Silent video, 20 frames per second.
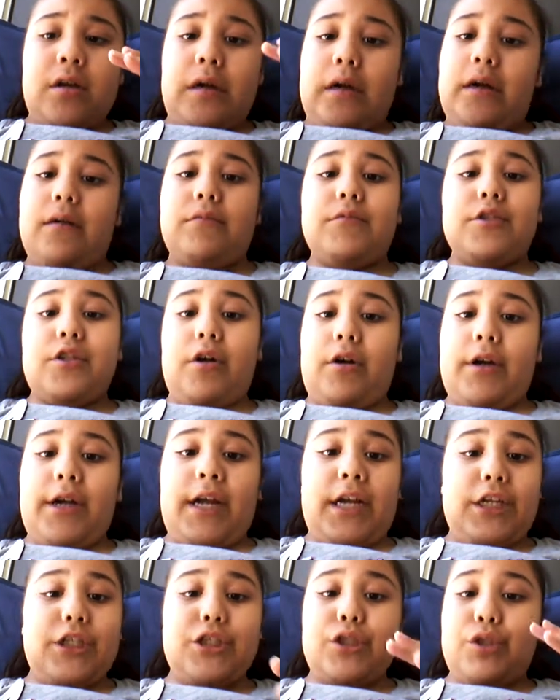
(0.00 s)
I'm sorry,
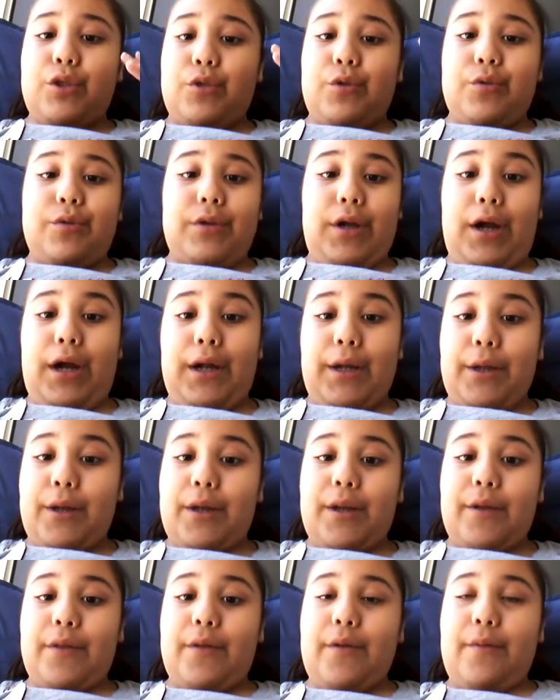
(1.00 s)
I just do not
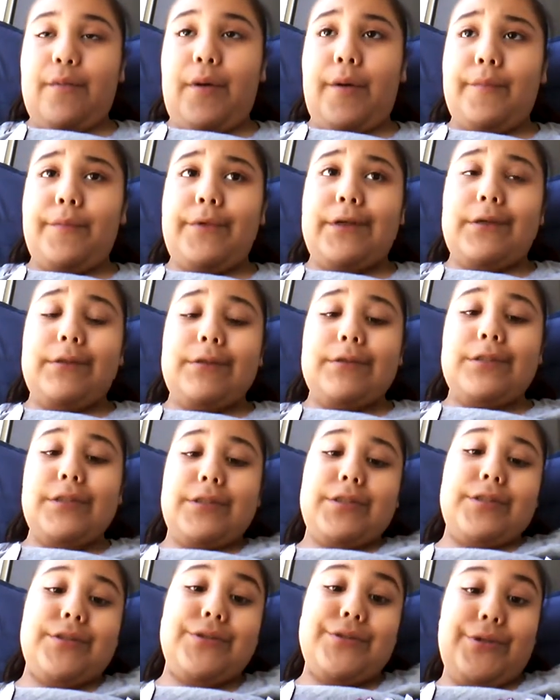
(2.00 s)
edit them. I'm going to
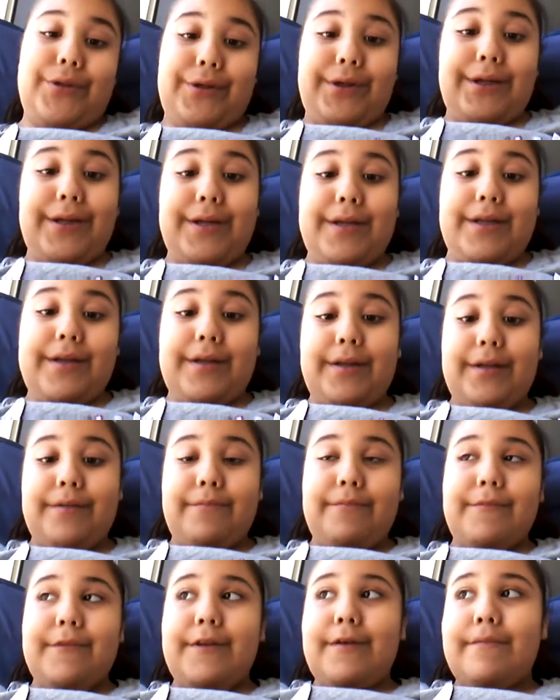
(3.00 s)
start editing
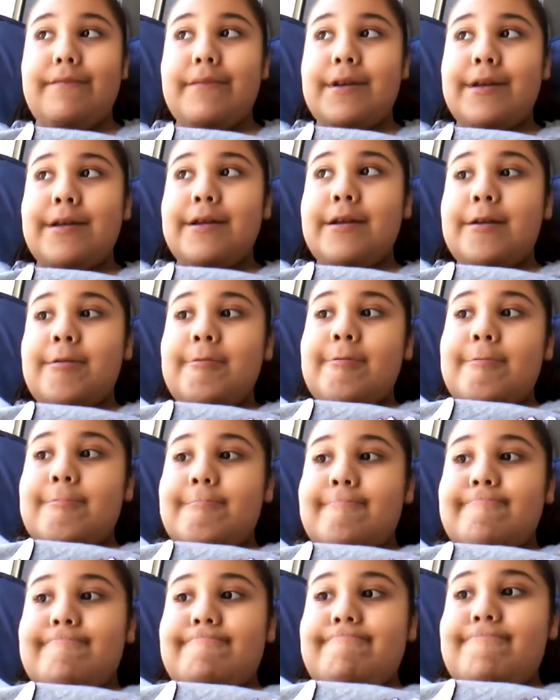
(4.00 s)
them.
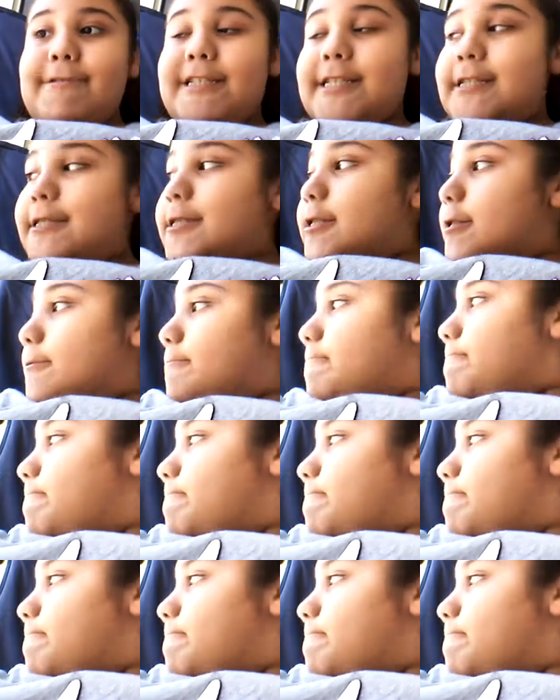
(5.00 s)
Wait.